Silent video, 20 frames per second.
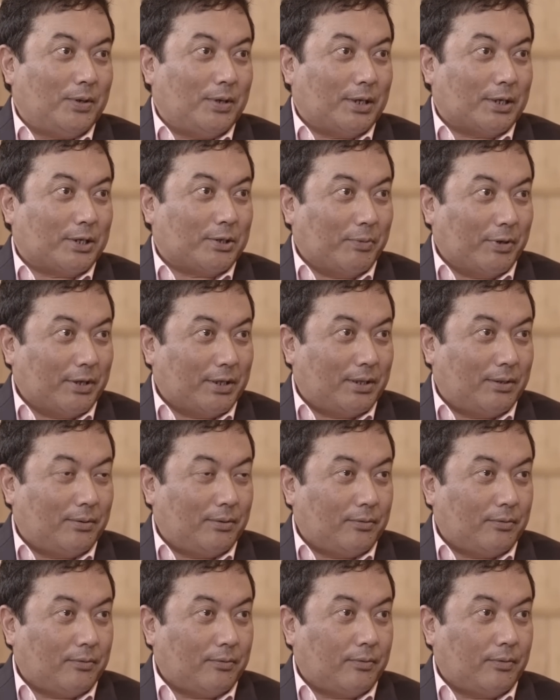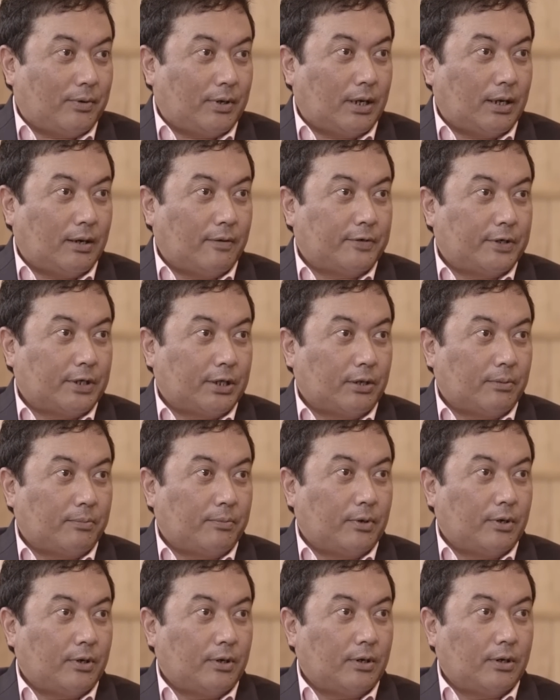At Smith, we have set up
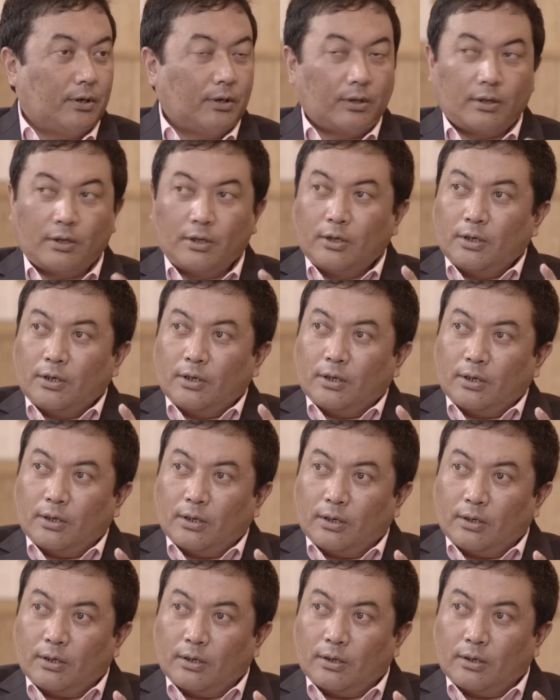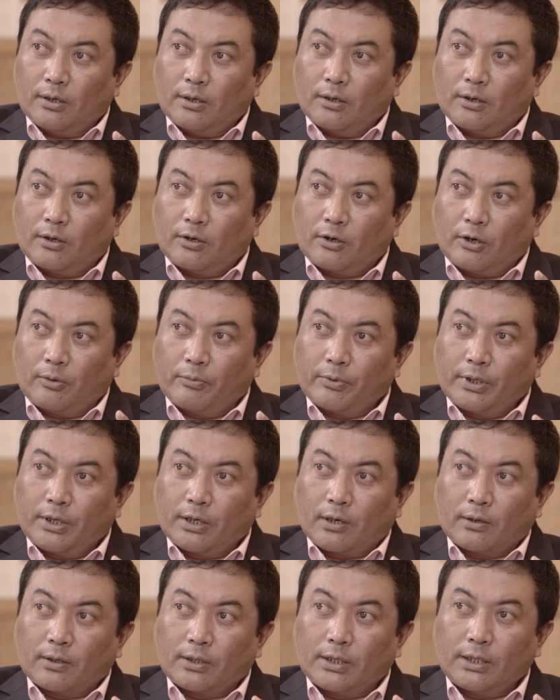a community
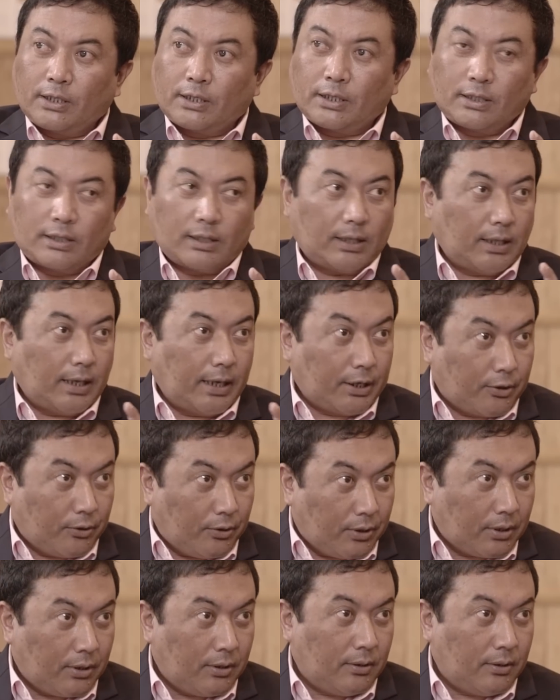quarantine center at Lykor.